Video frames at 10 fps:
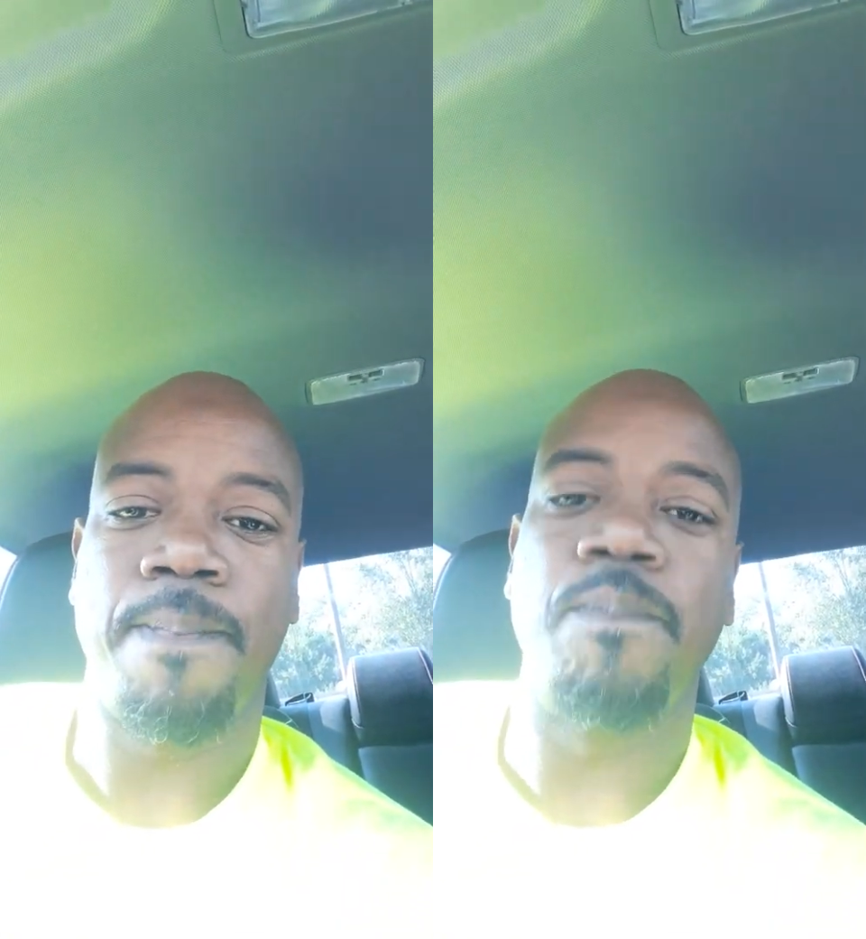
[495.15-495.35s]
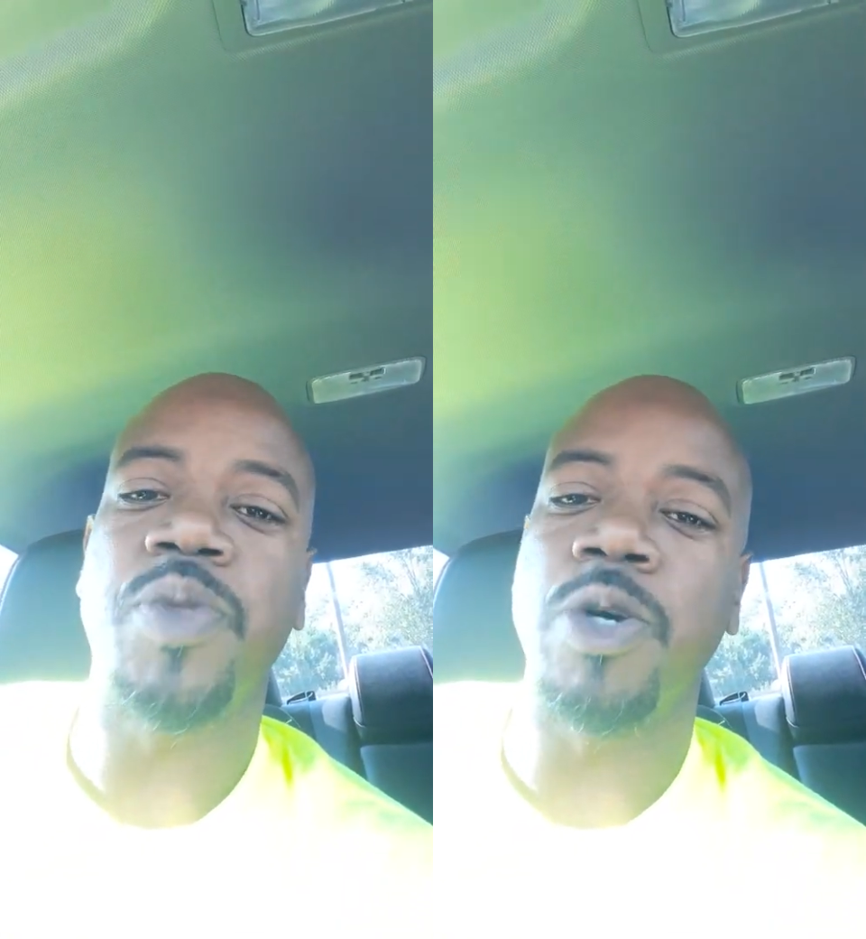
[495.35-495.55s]

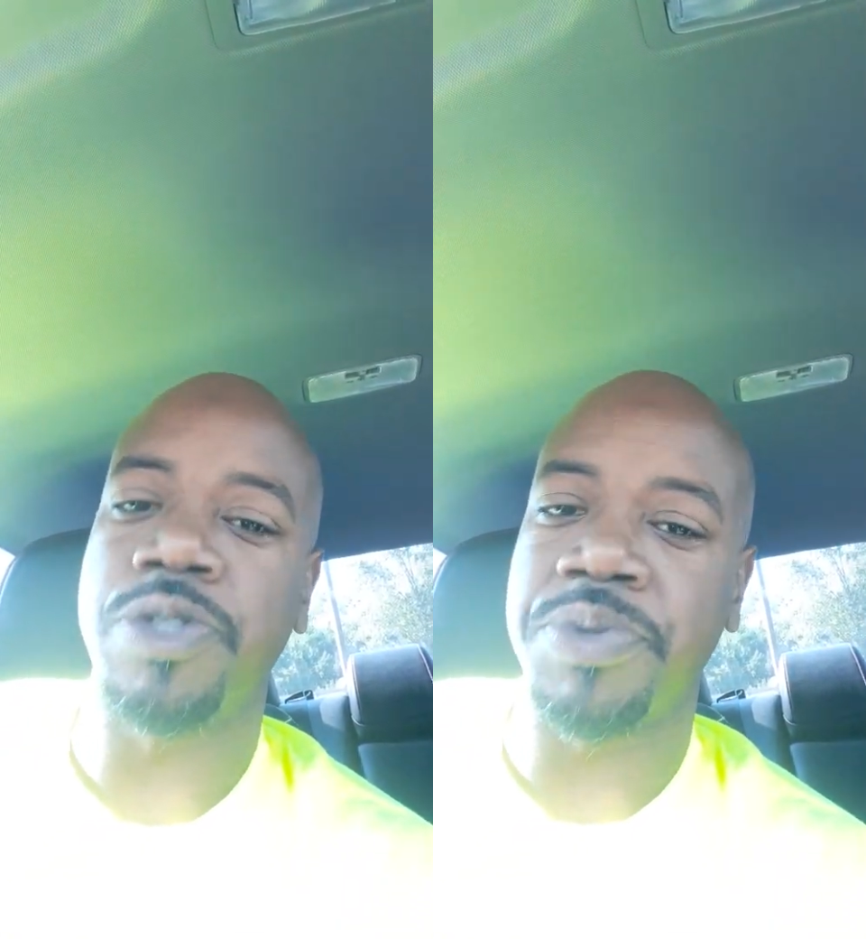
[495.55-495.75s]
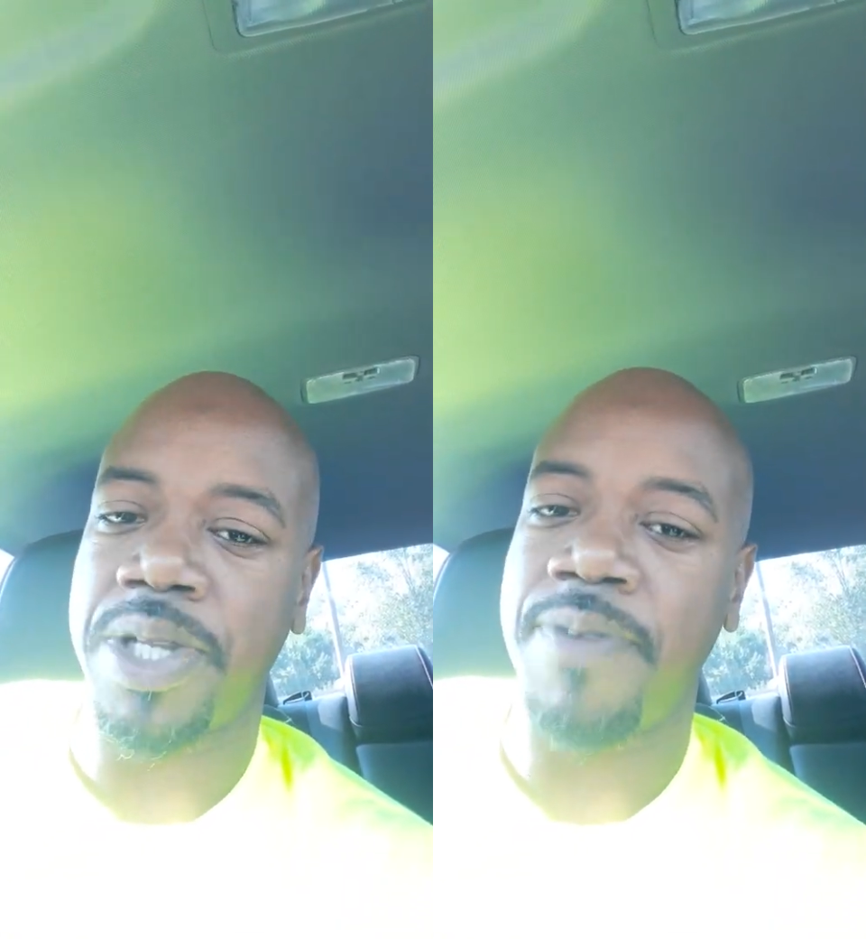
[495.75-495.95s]
and throw
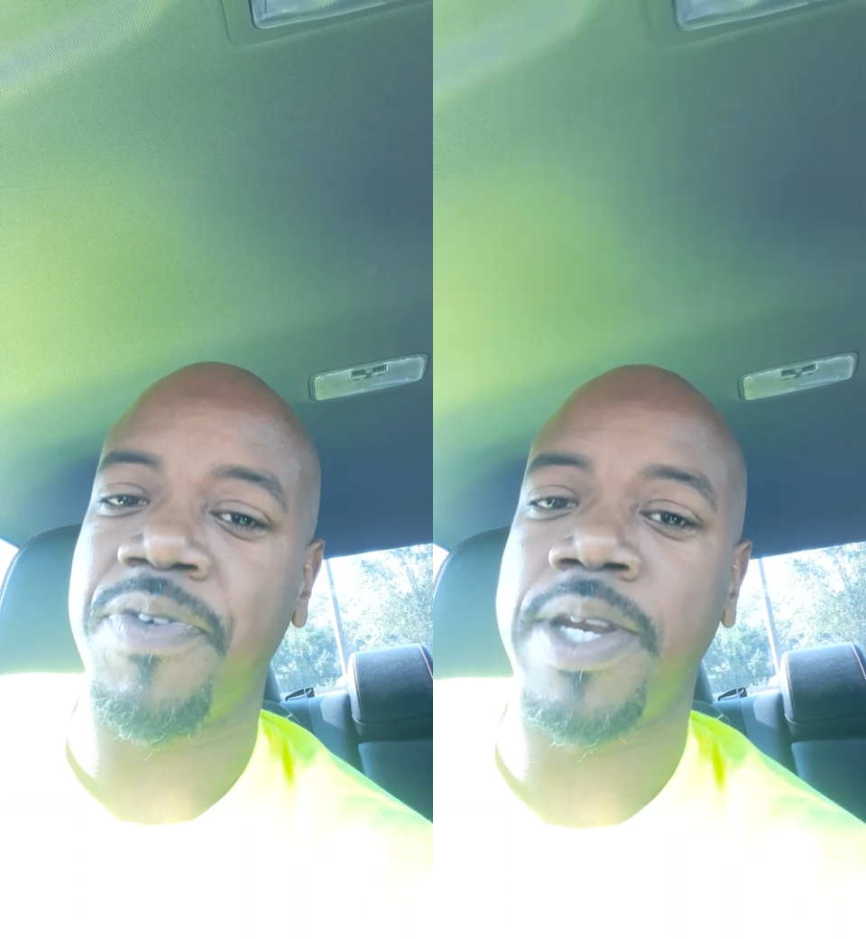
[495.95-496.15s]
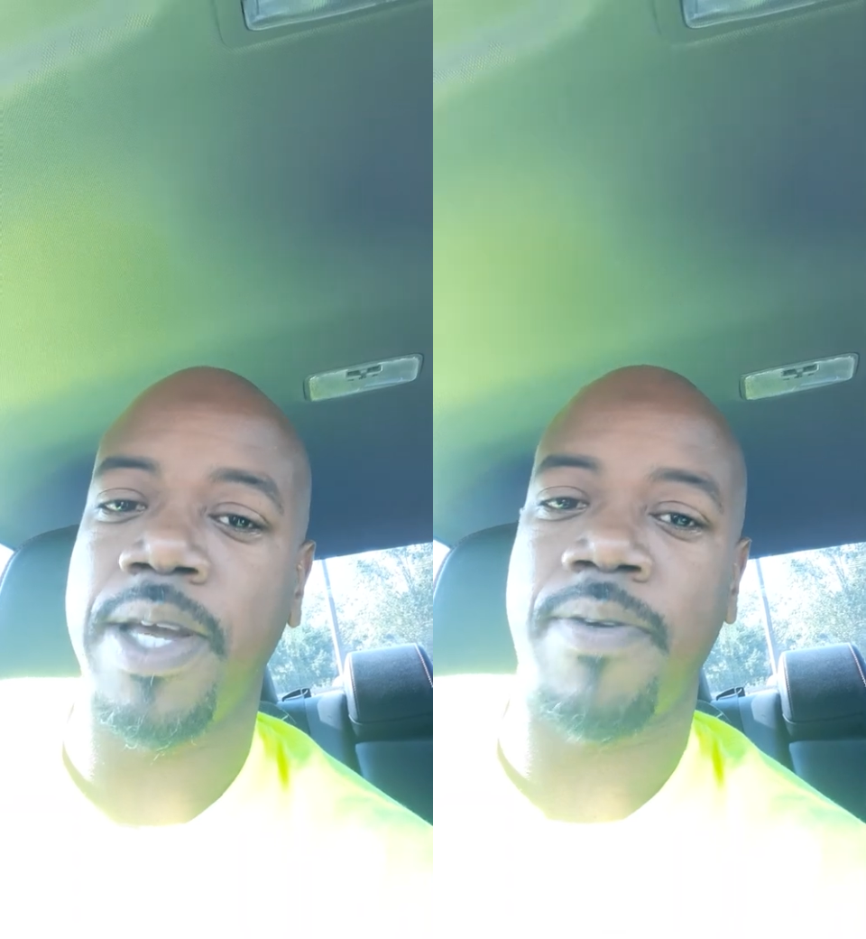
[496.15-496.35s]
some stuff
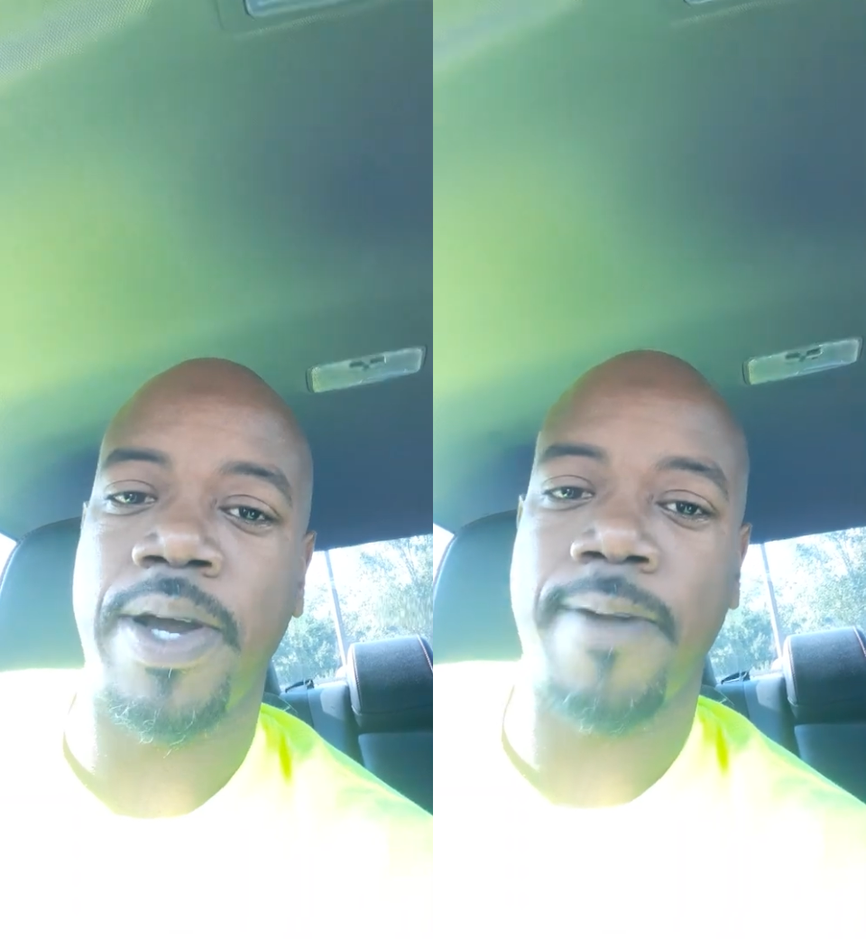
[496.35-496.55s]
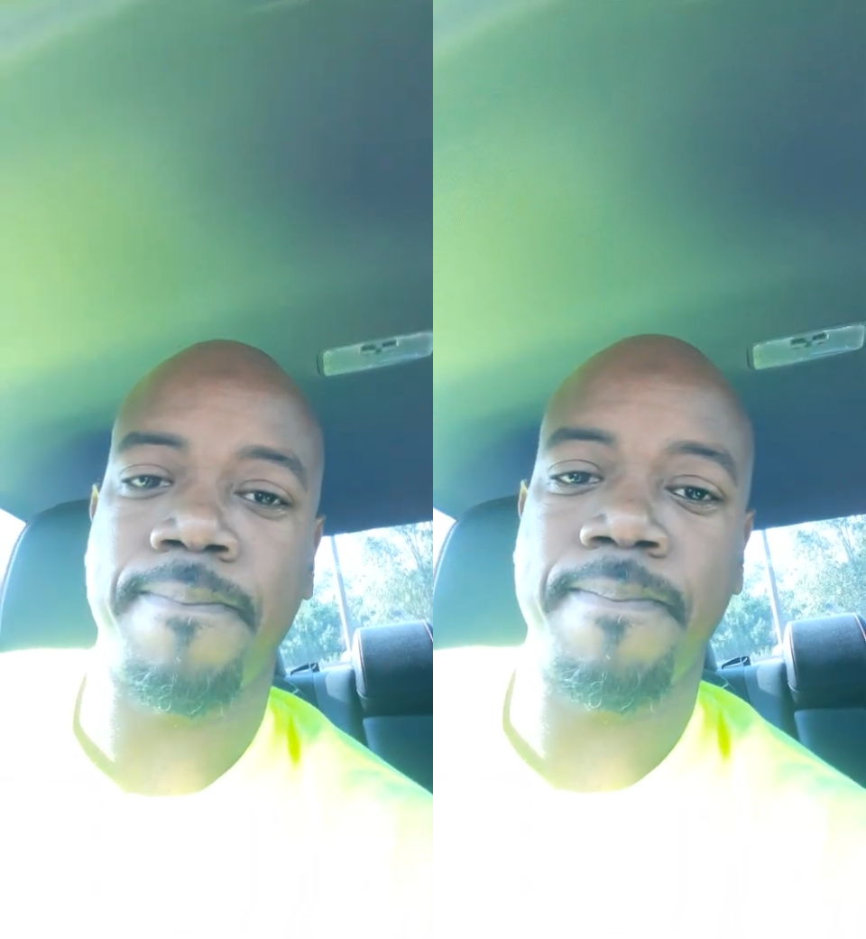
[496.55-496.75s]
in there, right?